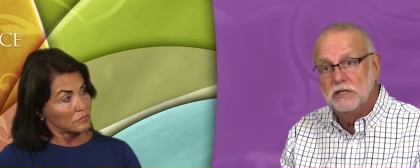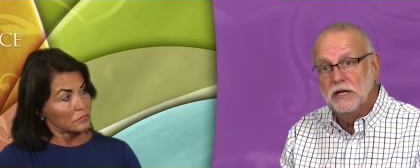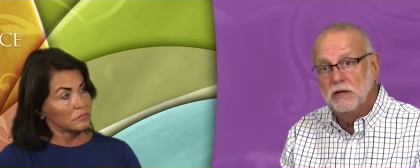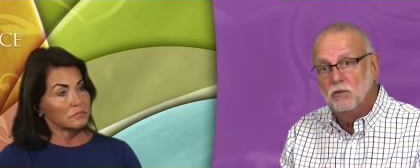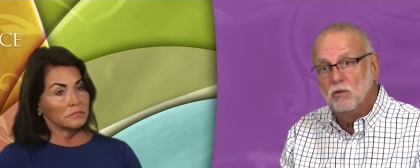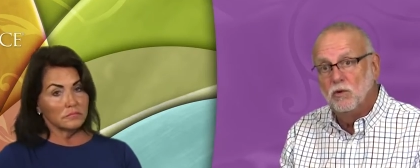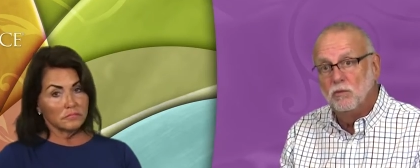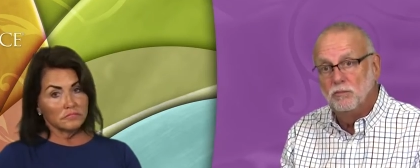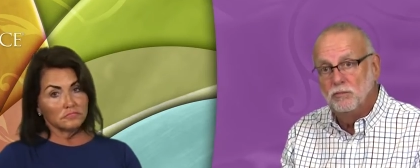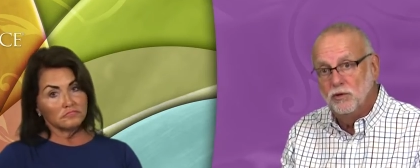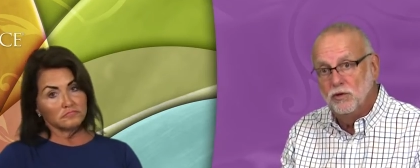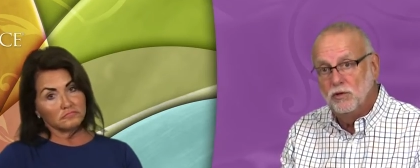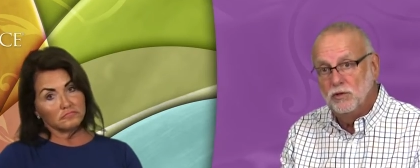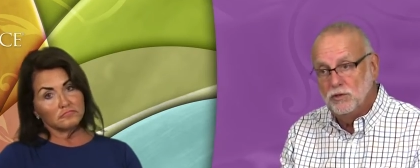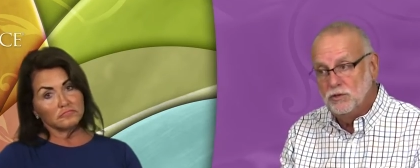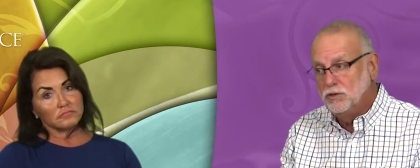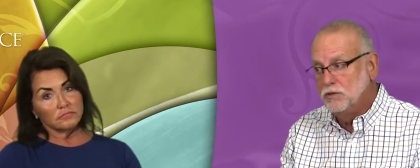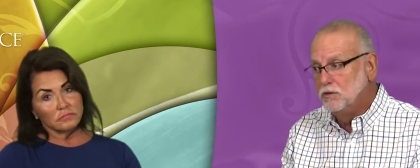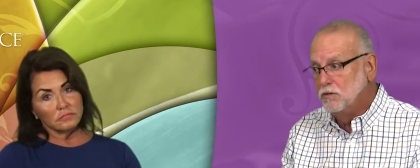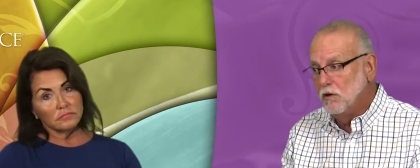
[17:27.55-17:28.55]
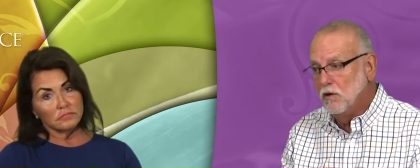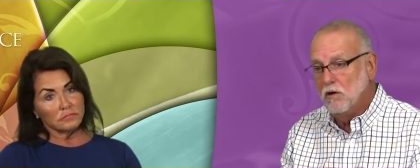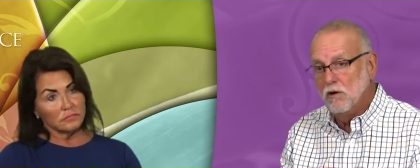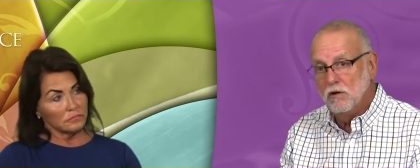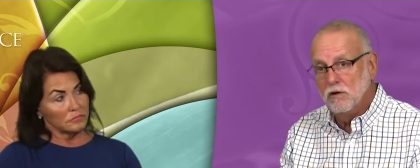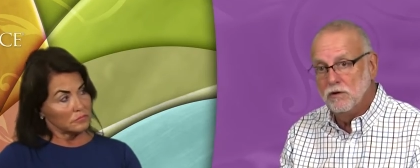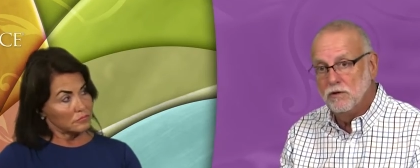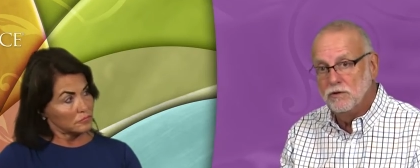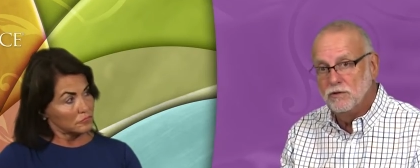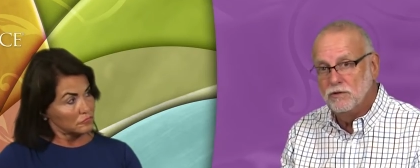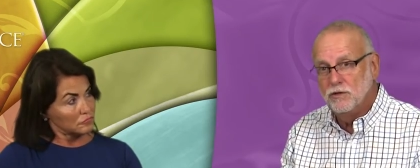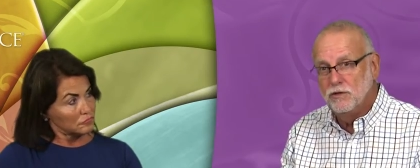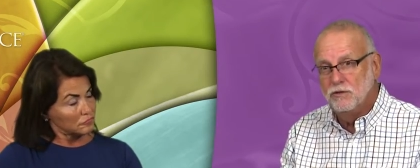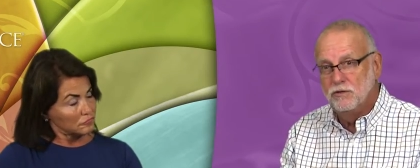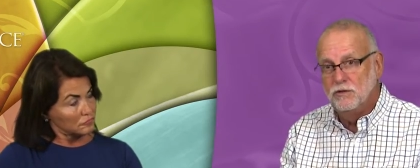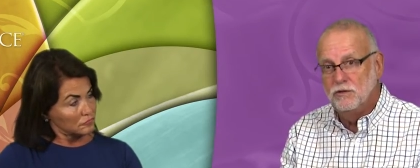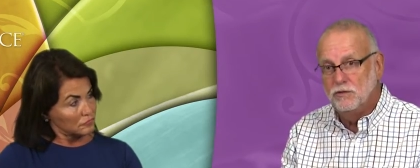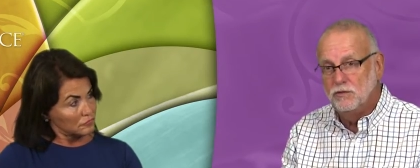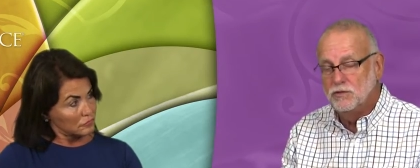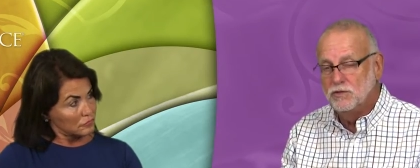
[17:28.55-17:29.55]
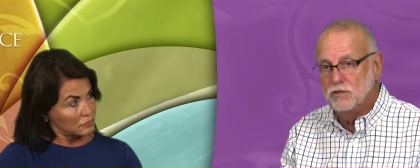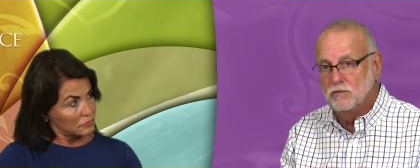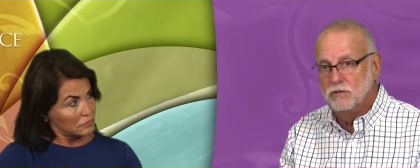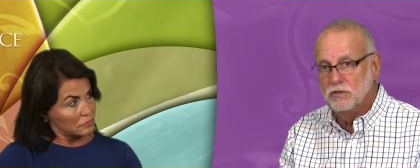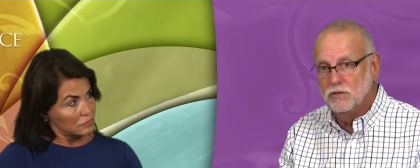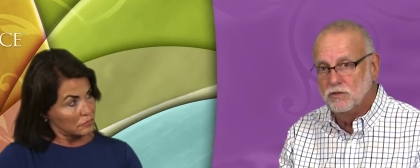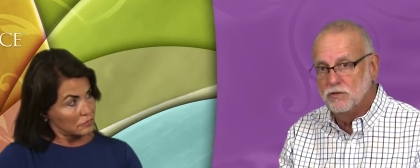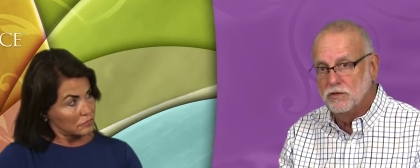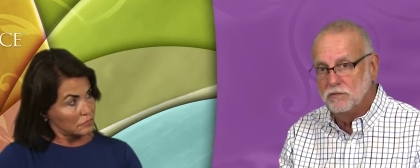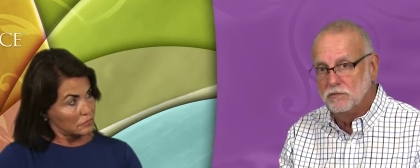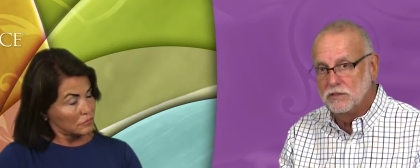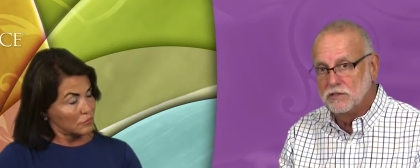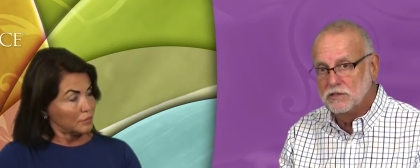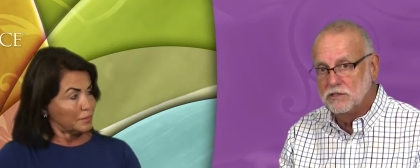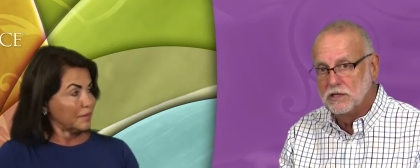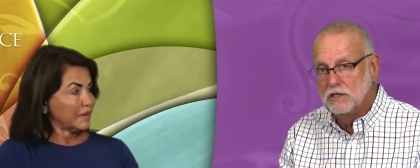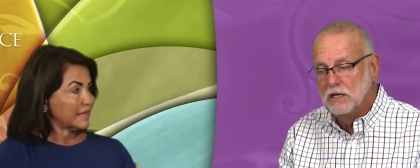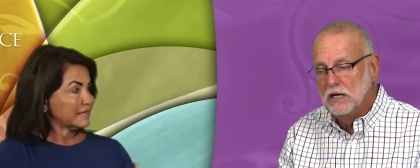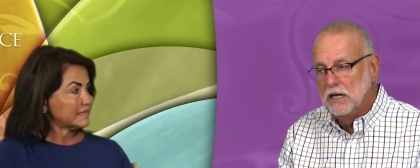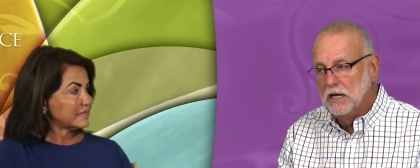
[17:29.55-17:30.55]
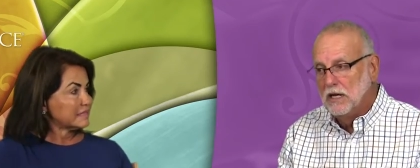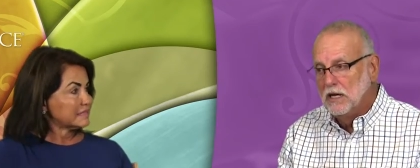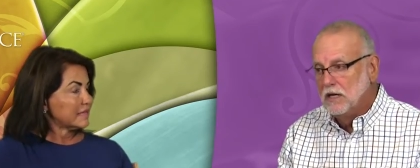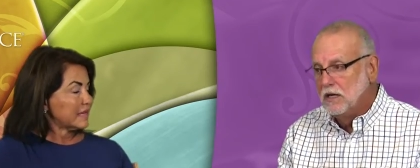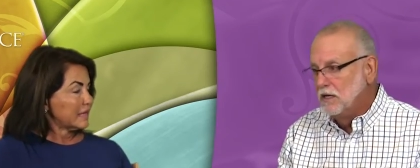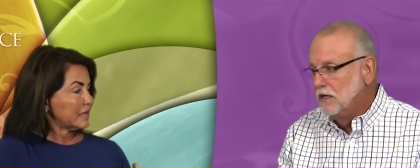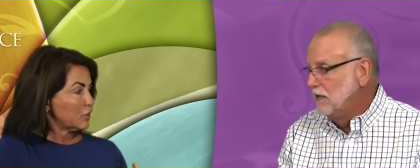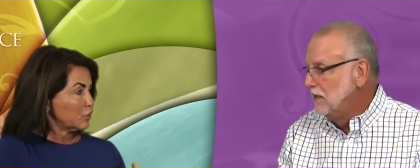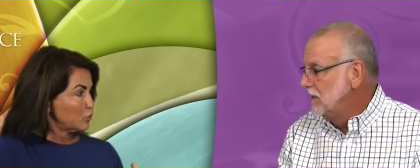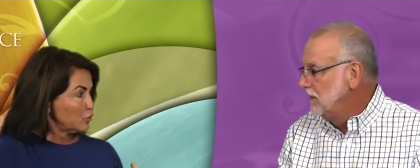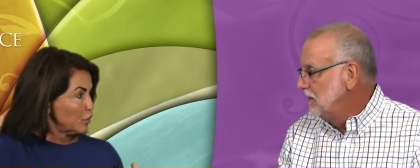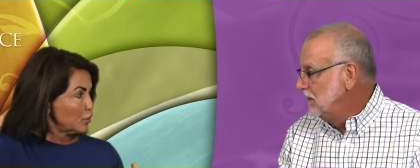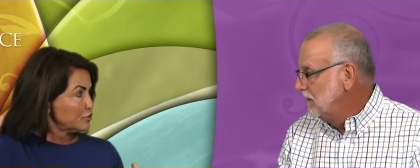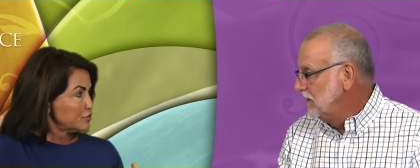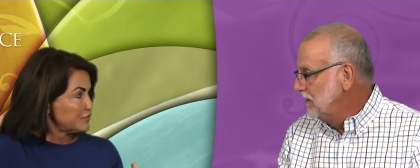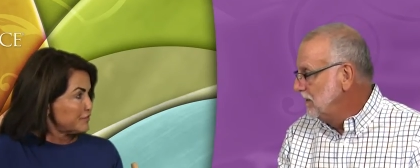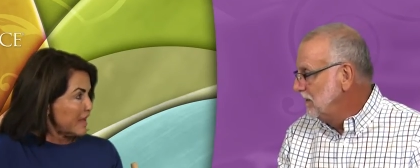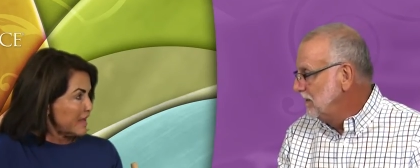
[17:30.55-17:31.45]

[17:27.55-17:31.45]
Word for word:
Speaker 1: they mm-hmm. will push you harder to do some of the treatments.
Speaker 2: Because it grows